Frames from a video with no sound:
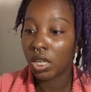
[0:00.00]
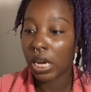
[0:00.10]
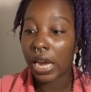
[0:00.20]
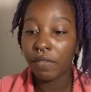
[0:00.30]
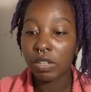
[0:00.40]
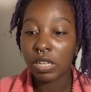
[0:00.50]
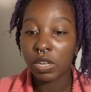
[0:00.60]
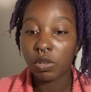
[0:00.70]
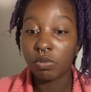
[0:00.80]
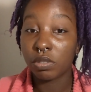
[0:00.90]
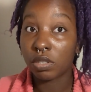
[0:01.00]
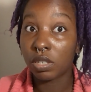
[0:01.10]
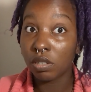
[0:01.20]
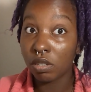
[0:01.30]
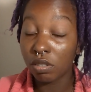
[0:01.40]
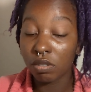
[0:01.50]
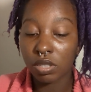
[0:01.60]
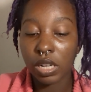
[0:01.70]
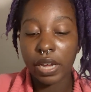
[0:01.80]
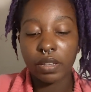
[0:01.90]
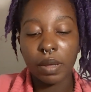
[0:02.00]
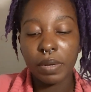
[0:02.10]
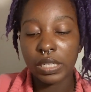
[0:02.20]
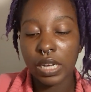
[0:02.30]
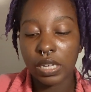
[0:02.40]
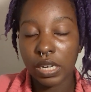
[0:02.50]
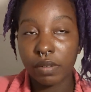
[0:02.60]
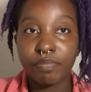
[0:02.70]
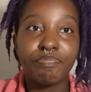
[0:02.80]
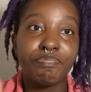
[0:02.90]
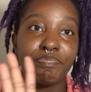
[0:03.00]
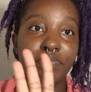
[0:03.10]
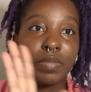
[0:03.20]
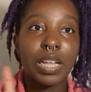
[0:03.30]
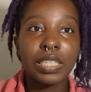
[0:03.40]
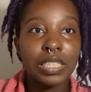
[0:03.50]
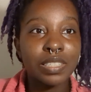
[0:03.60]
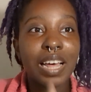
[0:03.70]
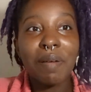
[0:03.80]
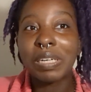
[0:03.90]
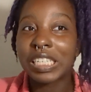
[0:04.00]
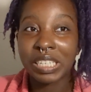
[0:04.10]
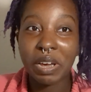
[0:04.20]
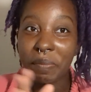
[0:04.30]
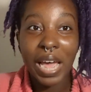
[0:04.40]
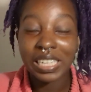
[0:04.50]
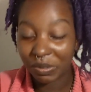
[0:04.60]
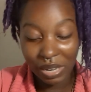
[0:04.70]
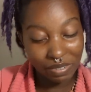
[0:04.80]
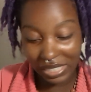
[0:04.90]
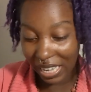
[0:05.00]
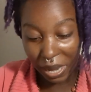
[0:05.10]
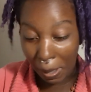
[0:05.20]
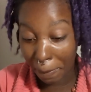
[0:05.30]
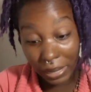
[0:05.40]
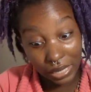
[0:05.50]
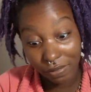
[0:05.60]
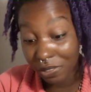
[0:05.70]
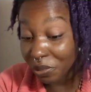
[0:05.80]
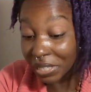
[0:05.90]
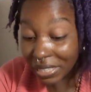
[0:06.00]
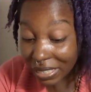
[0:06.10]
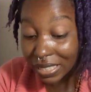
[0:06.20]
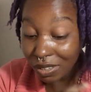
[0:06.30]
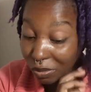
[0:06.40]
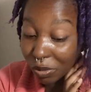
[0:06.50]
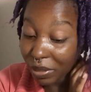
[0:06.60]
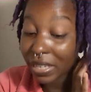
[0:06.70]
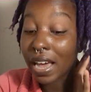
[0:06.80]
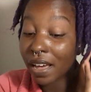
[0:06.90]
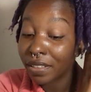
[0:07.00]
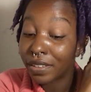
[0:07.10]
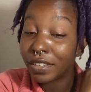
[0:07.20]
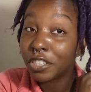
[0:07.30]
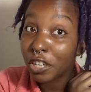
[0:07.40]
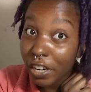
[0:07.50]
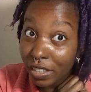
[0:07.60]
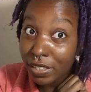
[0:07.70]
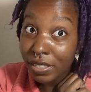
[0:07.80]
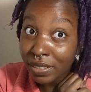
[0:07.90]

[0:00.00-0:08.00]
everything you accuse, like, let me tell you, I'm gonna just get back to what I was saying. But if you look into the Roman Catholic shit,